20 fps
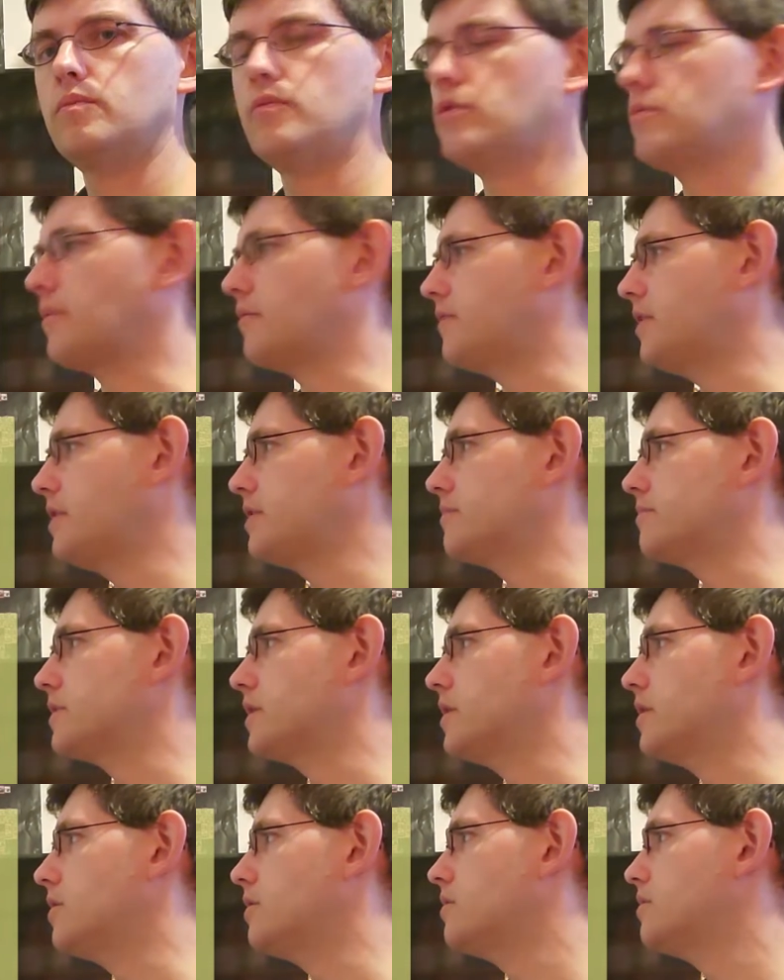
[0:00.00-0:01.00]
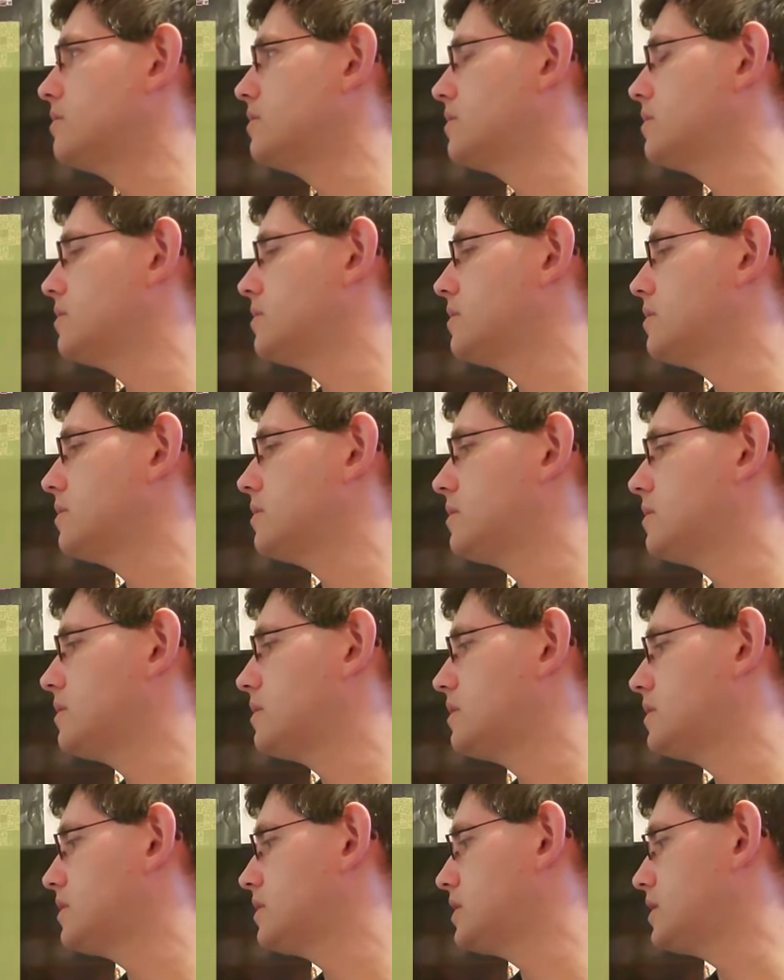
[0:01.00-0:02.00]
where'd my volume go?
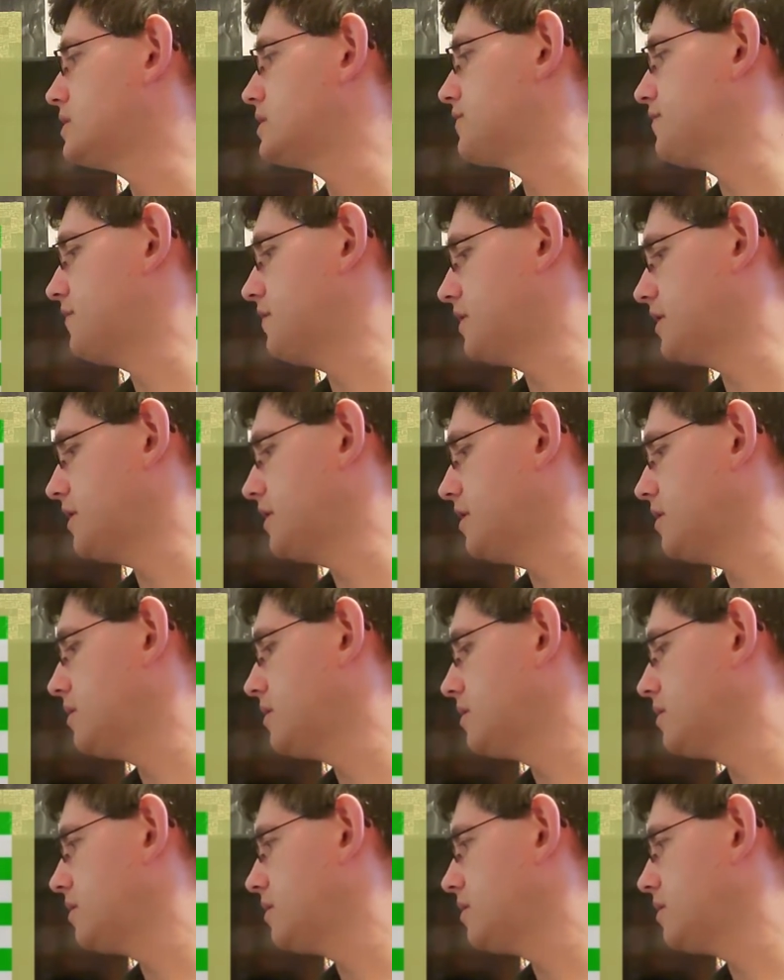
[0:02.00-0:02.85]
That's funky.